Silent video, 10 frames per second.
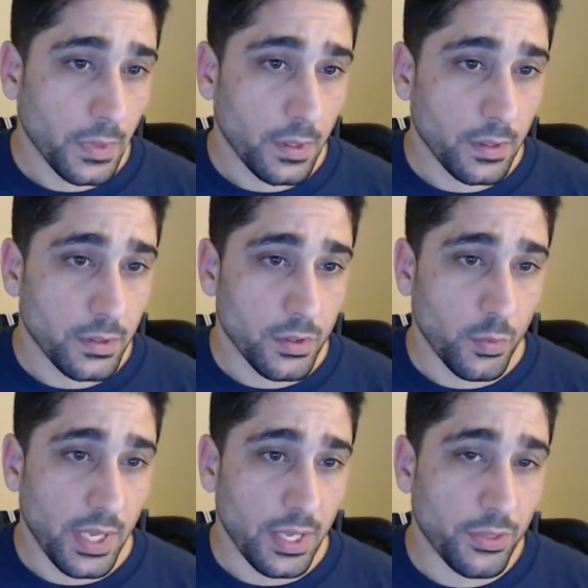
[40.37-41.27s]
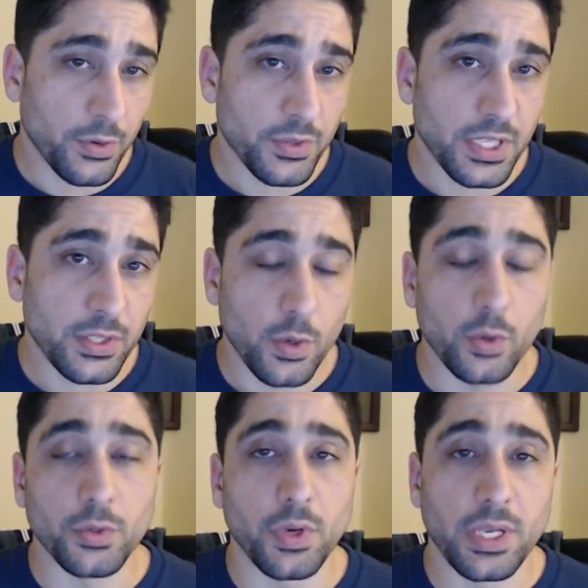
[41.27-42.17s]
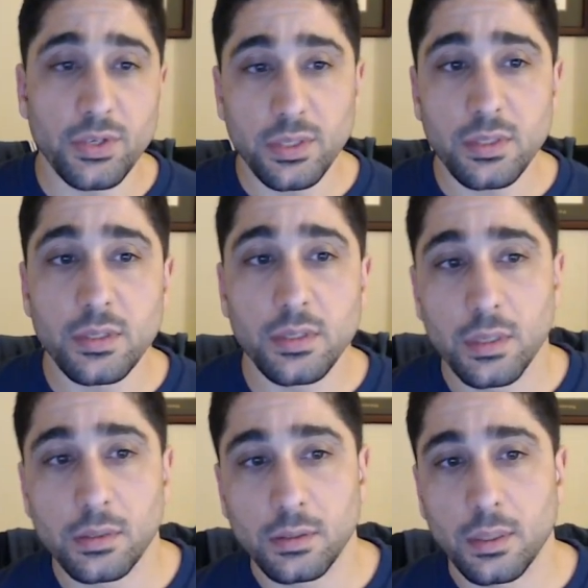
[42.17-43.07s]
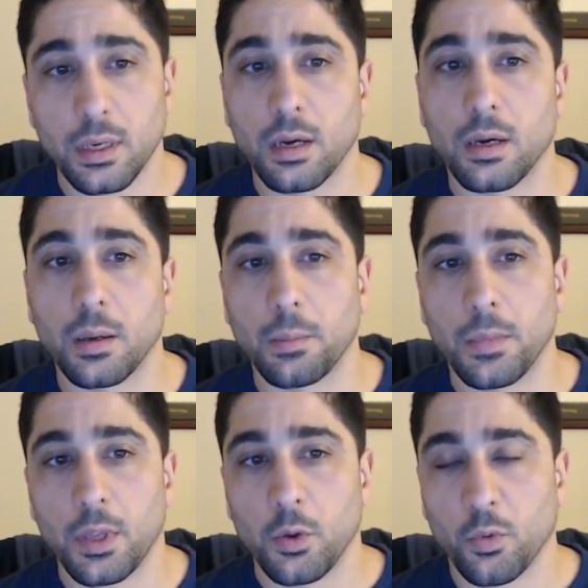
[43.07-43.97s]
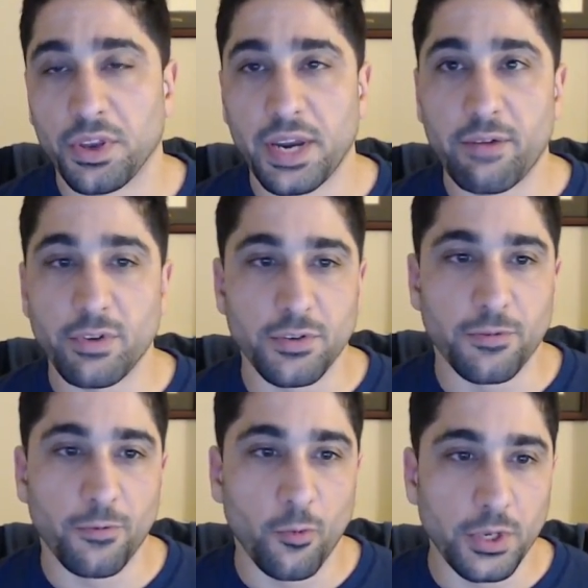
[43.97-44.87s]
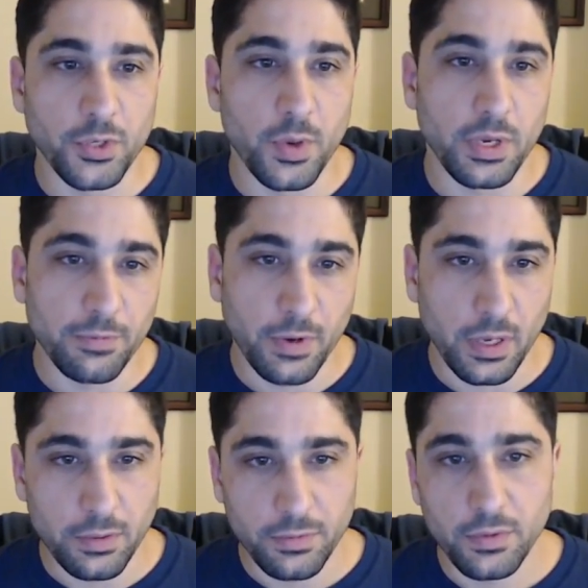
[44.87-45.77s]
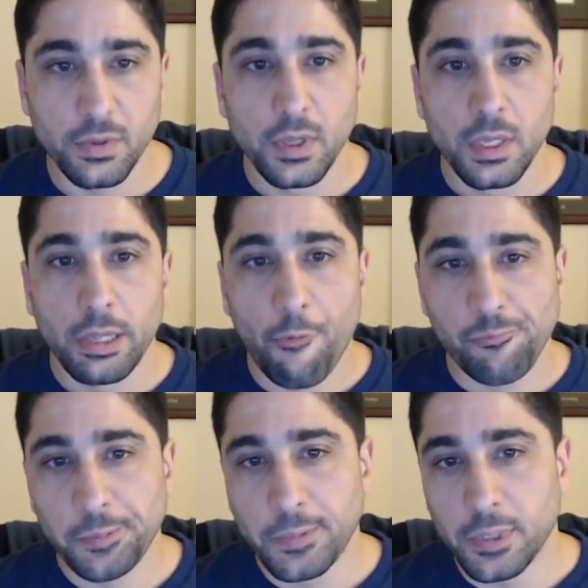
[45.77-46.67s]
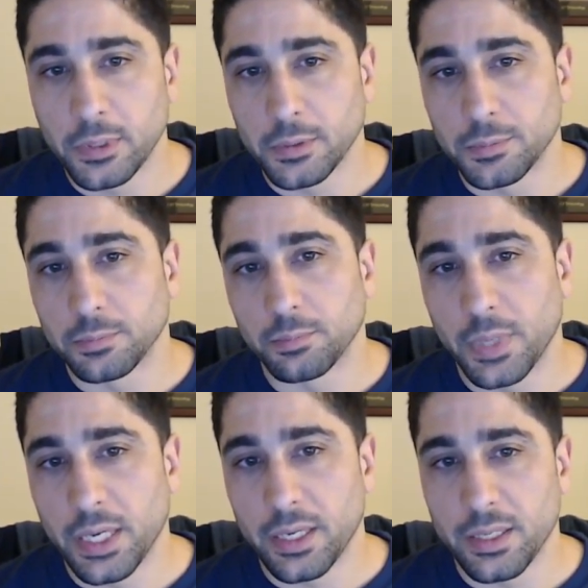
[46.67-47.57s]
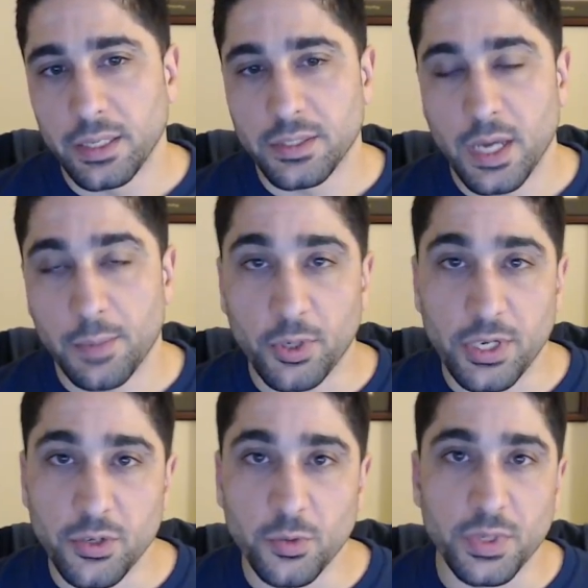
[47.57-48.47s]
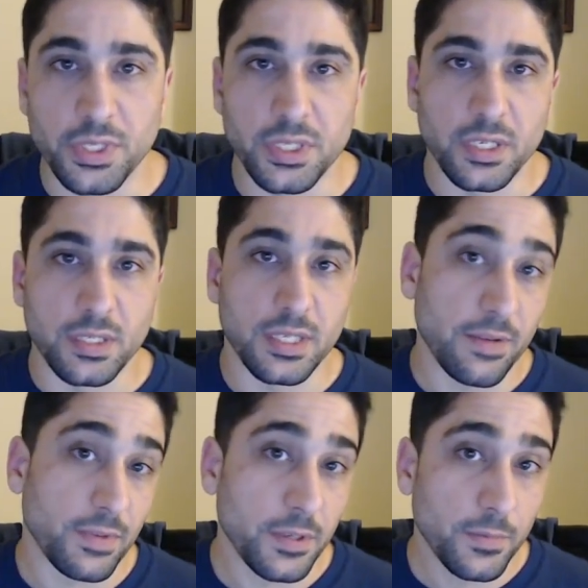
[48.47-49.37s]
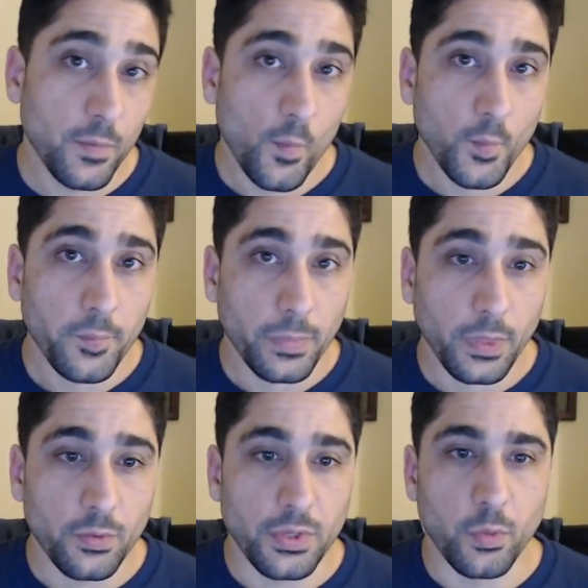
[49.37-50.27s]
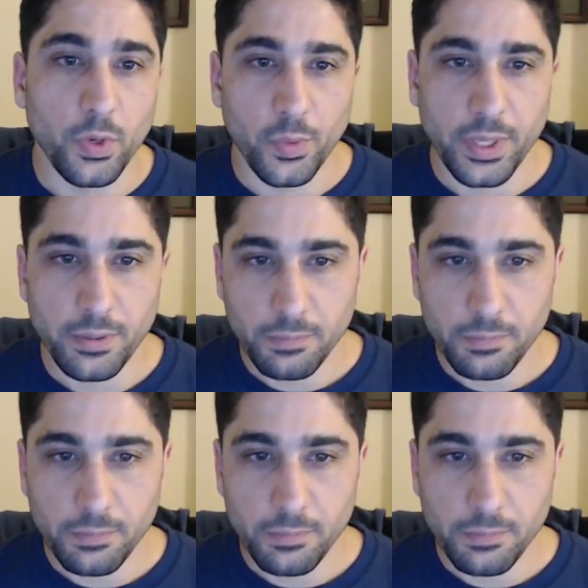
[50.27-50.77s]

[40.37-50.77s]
so we had 13 total donations um, with an average of 4285 um, my uh, top donation was uh, david who did 108